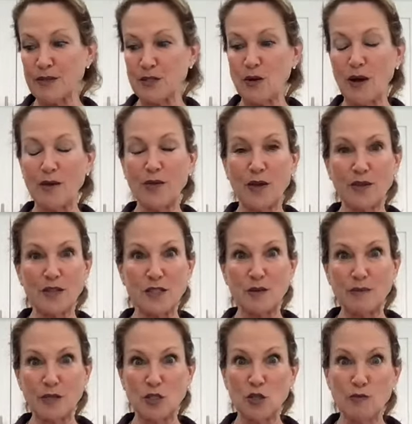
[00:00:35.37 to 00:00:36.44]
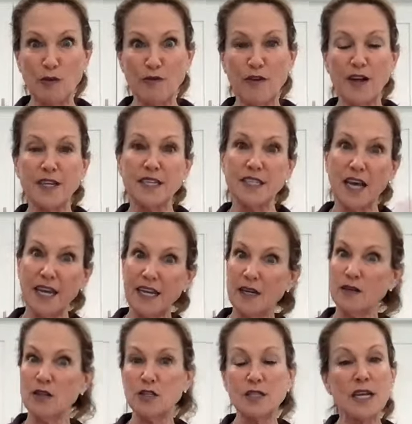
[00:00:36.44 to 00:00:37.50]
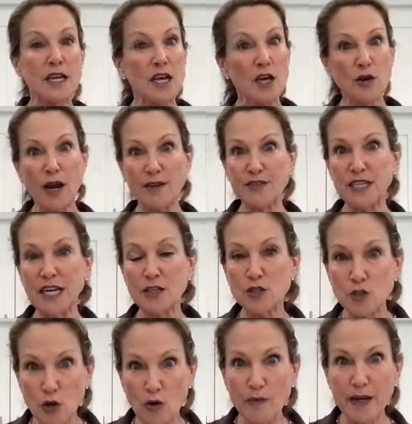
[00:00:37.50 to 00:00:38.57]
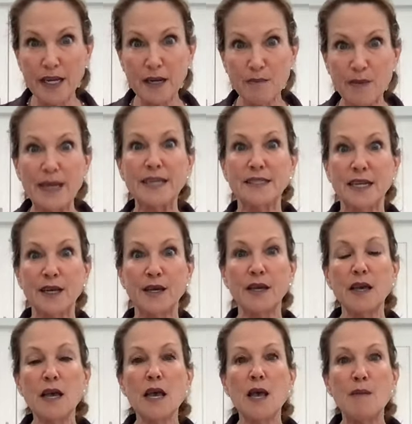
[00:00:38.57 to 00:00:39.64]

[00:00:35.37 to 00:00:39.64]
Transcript: but so I thought this would be super fun to tie in because Craftsy has so many amazing